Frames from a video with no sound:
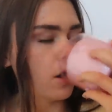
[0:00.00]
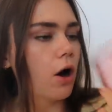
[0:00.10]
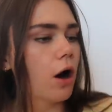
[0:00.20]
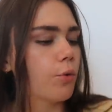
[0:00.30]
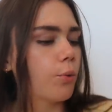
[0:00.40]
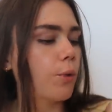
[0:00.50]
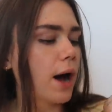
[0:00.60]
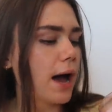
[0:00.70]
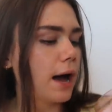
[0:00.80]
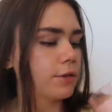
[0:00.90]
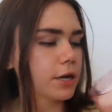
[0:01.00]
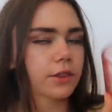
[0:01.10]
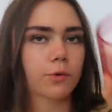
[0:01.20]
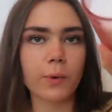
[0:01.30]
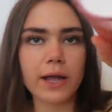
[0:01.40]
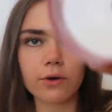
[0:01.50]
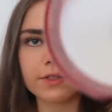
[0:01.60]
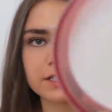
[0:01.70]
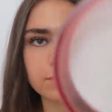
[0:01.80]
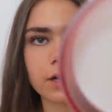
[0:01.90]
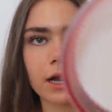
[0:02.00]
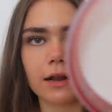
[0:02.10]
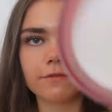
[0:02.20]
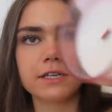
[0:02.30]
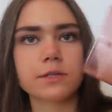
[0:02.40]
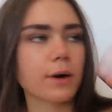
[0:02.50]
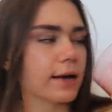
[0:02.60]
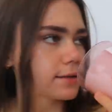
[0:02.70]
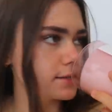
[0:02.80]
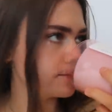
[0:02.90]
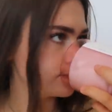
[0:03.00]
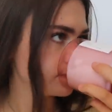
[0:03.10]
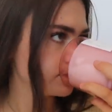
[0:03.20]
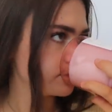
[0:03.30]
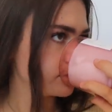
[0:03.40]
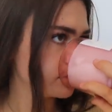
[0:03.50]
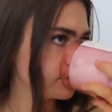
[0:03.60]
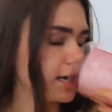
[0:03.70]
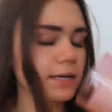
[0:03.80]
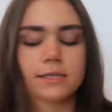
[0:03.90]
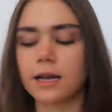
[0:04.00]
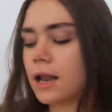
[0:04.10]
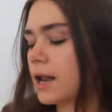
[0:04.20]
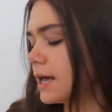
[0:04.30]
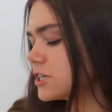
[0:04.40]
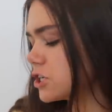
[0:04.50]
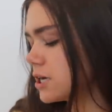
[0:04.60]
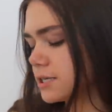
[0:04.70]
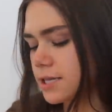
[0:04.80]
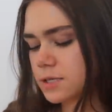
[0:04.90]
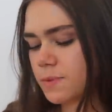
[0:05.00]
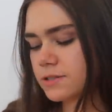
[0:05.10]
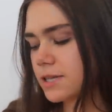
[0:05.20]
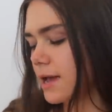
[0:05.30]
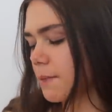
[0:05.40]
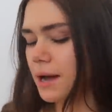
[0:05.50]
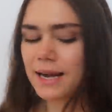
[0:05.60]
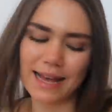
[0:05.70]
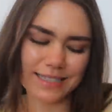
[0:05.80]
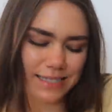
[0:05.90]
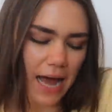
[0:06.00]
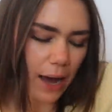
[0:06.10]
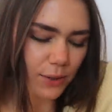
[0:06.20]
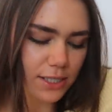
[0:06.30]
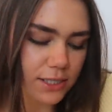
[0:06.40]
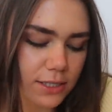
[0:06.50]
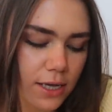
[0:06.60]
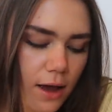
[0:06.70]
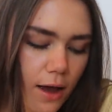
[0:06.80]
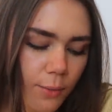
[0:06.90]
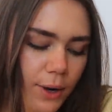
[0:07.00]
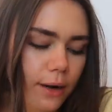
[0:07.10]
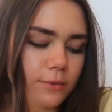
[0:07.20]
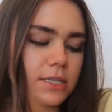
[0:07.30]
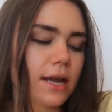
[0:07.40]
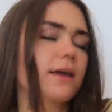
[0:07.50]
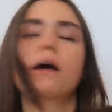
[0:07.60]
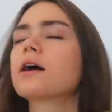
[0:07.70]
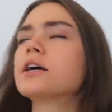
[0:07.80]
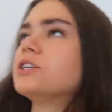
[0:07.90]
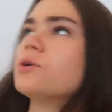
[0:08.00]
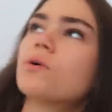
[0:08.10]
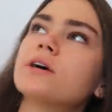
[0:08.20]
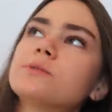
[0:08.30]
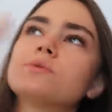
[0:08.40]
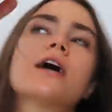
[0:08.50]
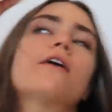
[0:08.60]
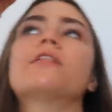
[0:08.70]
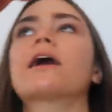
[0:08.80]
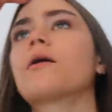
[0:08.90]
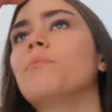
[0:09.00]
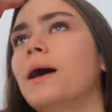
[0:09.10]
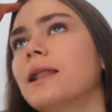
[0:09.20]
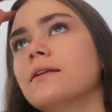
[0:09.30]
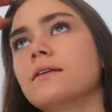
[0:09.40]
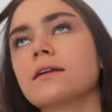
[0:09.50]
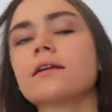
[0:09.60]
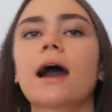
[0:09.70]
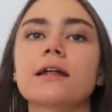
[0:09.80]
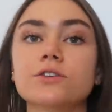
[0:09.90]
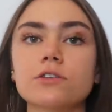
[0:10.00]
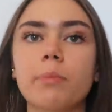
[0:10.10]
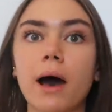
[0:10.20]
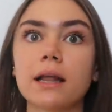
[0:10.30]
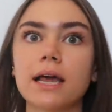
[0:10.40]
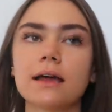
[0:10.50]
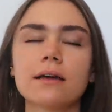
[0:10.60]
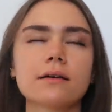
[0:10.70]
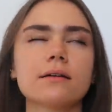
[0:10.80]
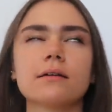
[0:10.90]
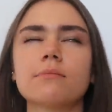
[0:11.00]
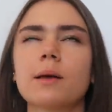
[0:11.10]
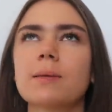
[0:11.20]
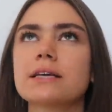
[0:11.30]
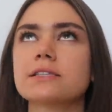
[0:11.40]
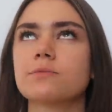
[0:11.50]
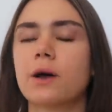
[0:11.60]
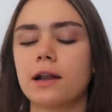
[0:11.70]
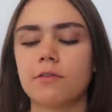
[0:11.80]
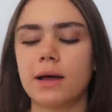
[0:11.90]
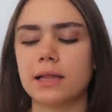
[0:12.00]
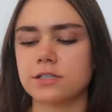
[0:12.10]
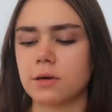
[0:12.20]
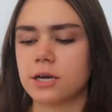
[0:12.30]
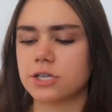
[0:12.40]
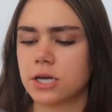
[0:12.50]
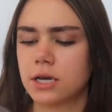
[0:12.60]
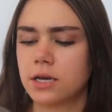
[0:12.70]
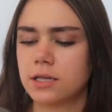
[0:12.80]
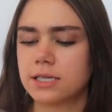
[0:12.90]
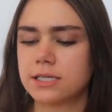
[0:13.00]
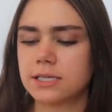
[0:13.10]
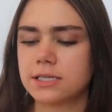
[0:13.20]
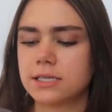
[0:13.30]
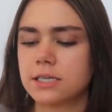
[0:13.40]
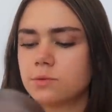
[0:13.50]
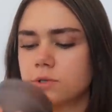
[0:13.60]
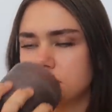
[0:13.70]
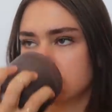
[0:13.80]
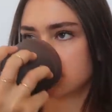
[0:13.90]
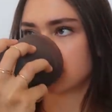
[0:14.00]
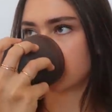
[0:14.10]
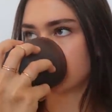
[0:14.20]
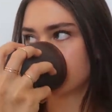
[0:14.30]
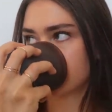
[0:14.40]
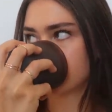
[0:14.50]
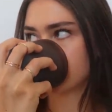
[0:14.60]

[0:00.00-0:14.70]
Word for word: Oh wow, look at the wick on this one. I love these wicks. That is delicious. That smells like my nan's house, because when I was like younger, she always would have like a melon candle burning. And maybe that's why I love melon so much. This is cedarwood sea salt.